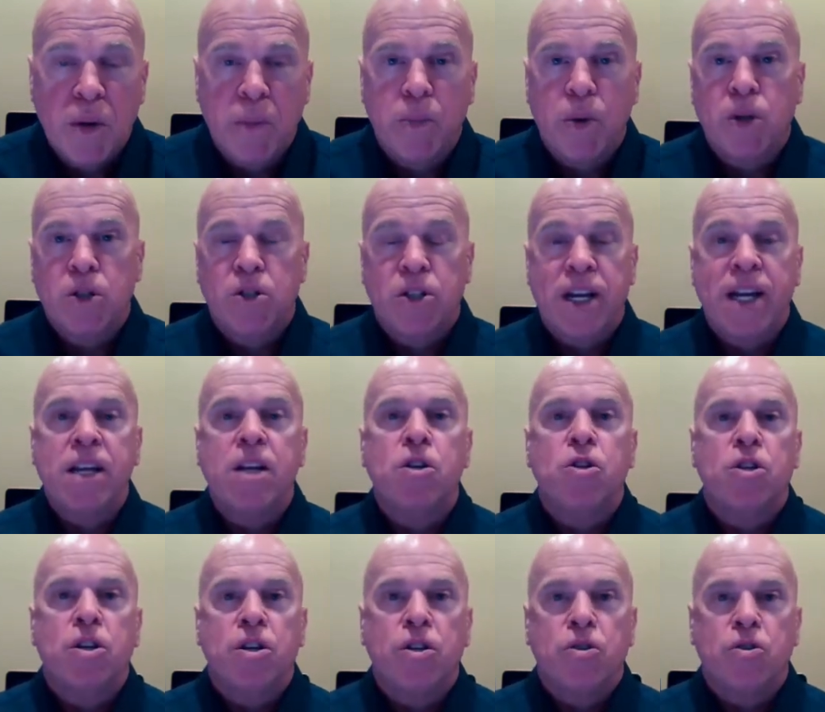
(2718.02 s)

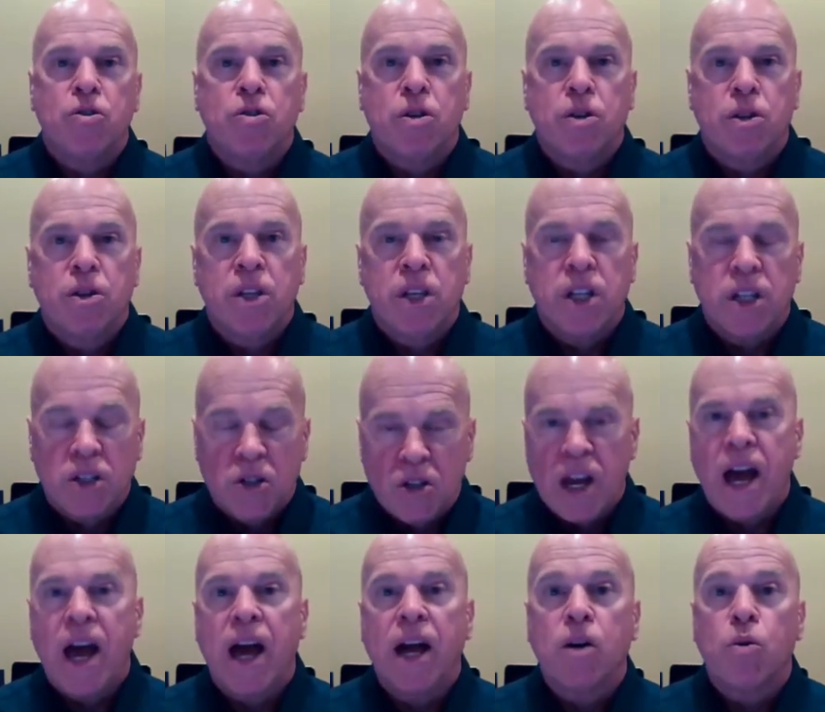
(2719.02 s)
percentages, the
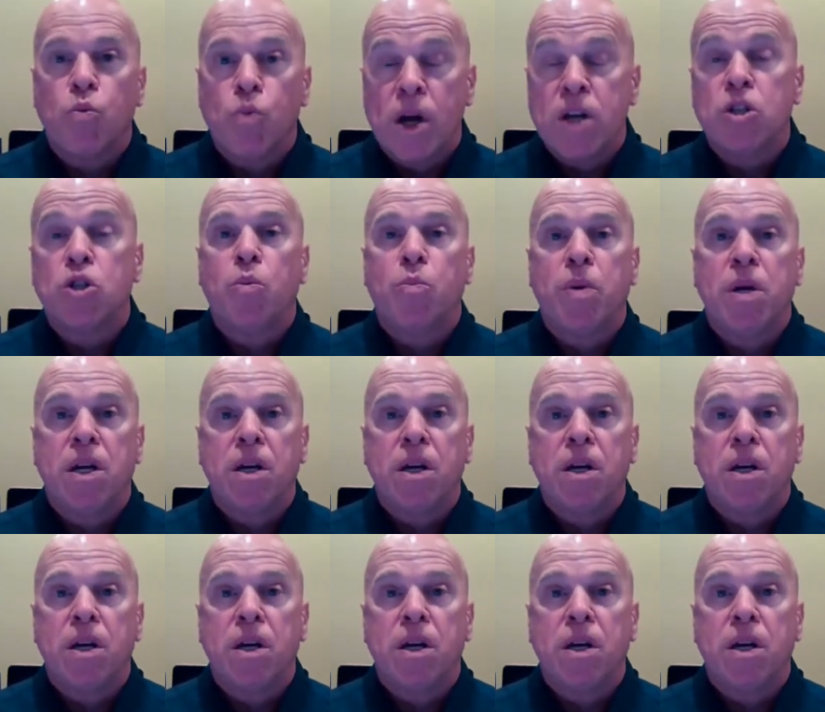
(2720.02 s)
exact recipe